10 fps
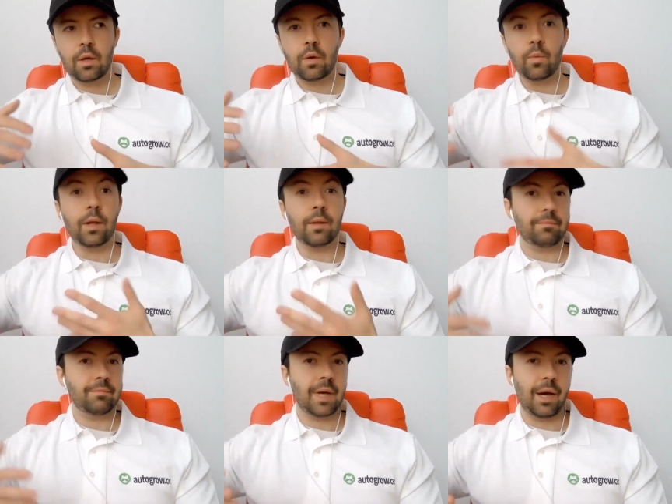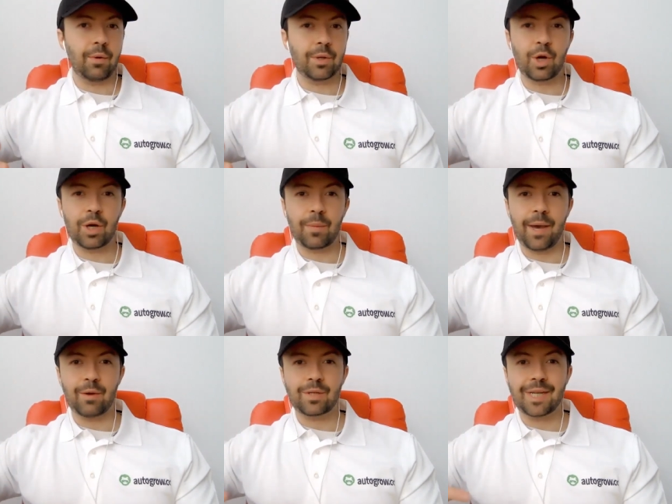Well, I want to talk
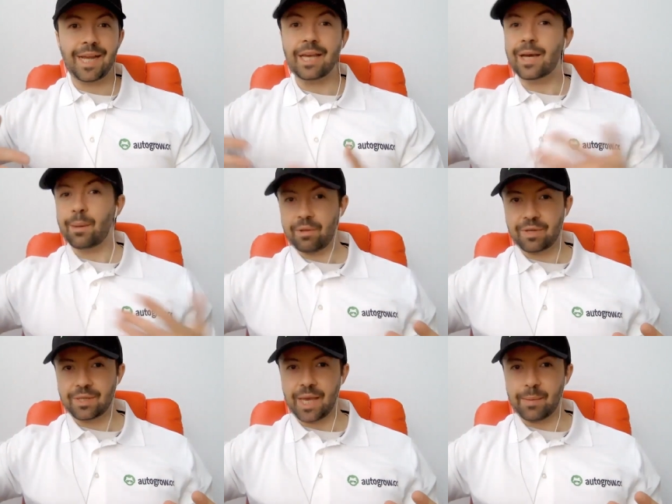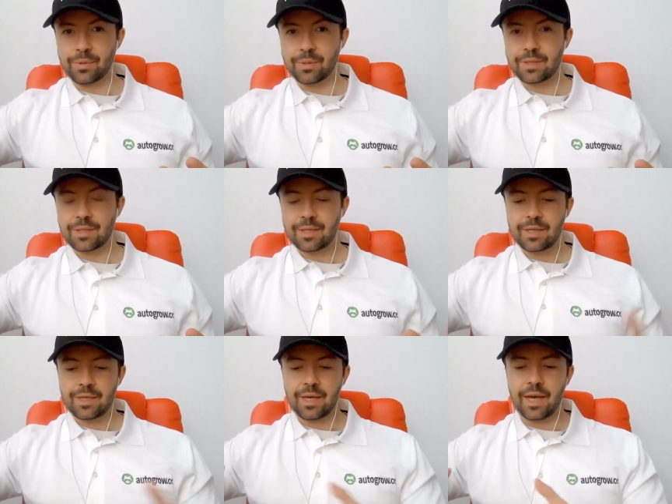about a couple of examples
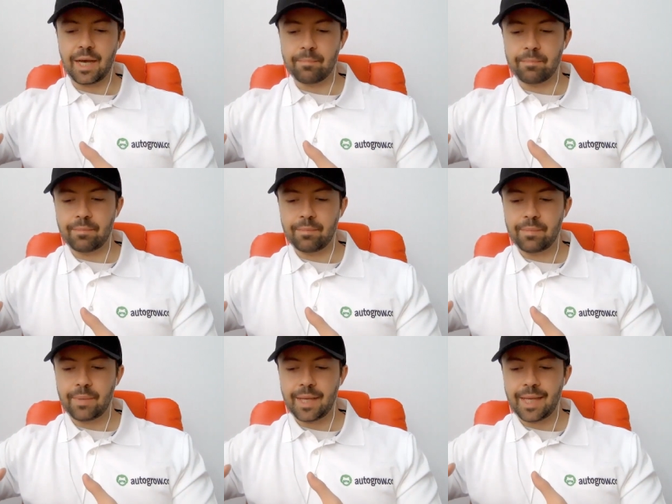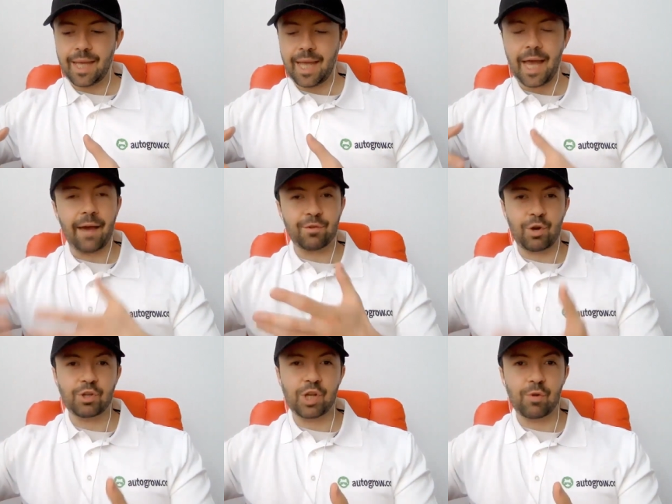um, after I
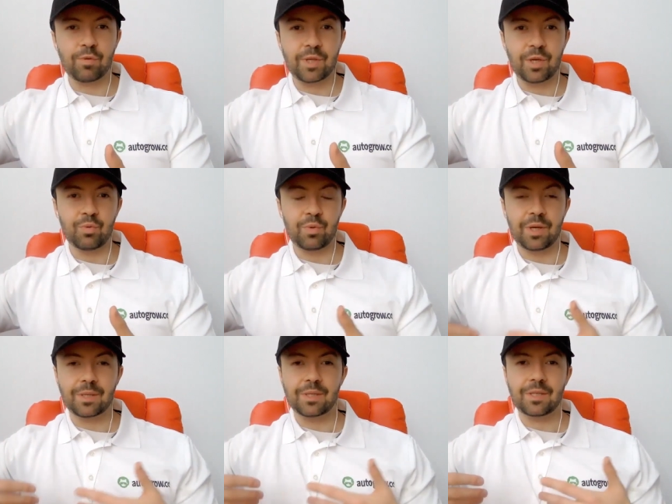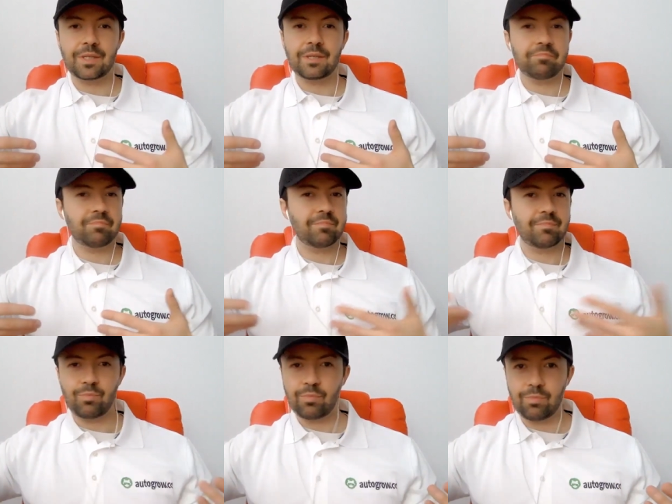share with you this,
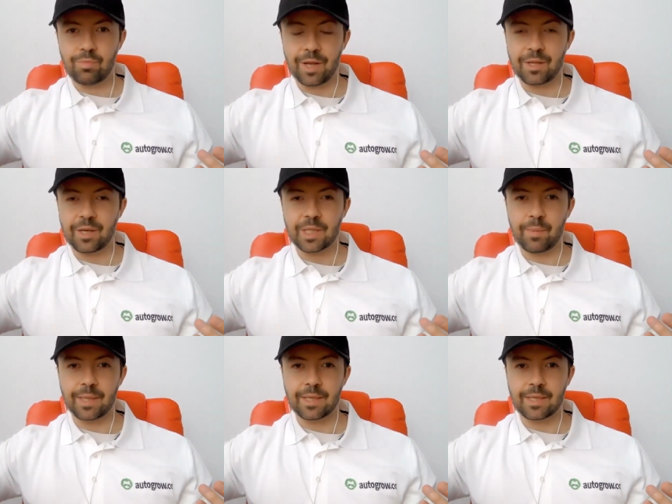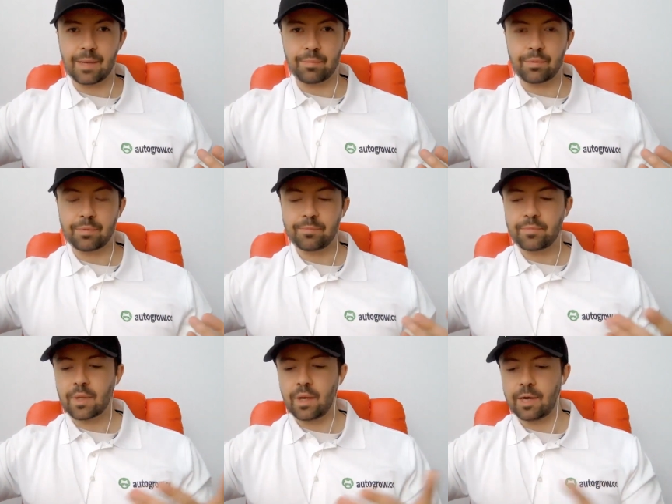but I think it's an amazing tip,
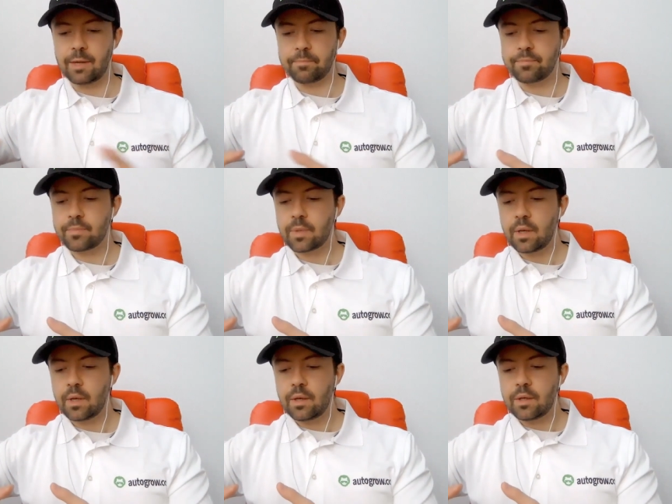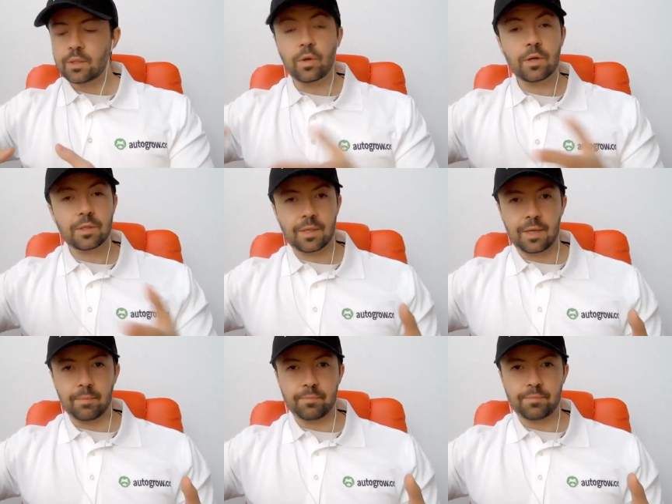all right? So here's the tip.